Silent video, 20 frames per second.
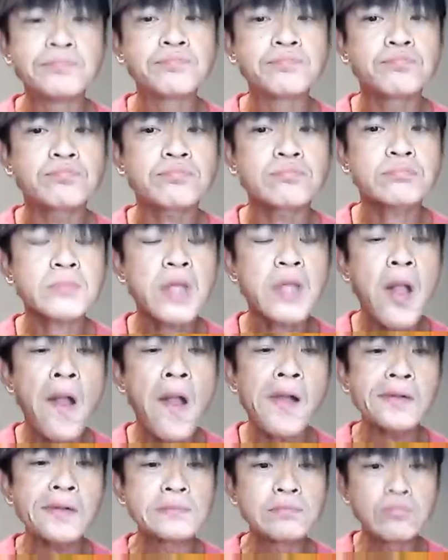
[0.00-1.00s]
and how much
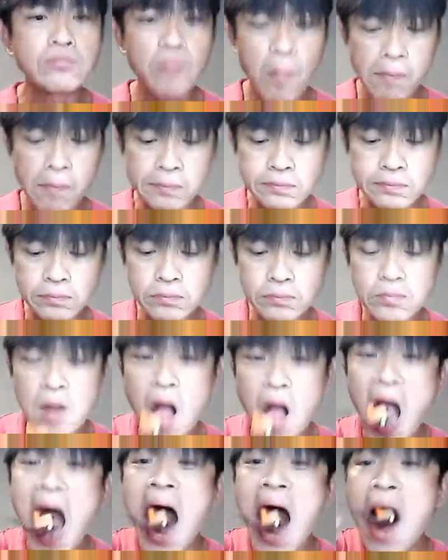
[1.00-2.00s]
fat is in their
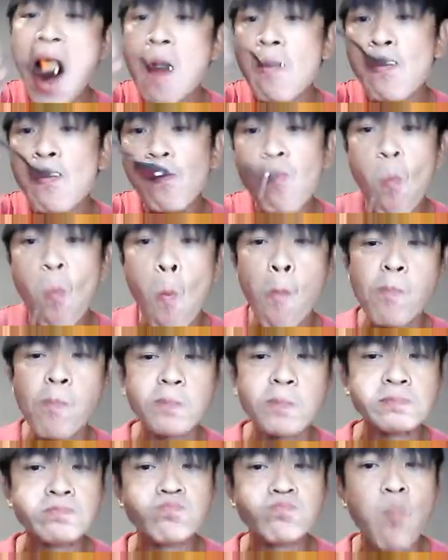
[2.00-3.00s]
liver. The same
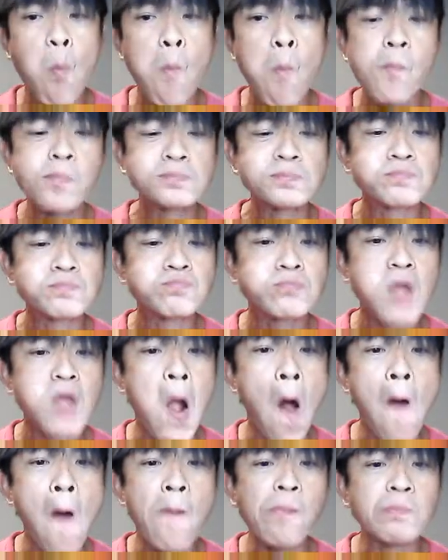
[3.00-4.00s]
effect is seen in